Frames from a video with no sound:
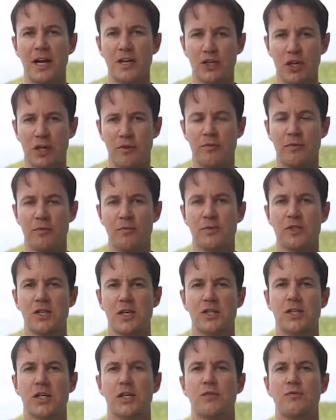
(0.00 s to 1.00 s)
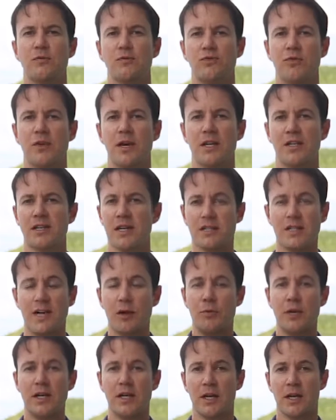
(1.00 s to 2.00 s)
actually from successful traders. That's
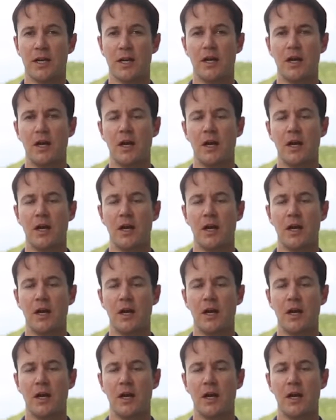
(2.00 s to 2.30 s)
how we did it.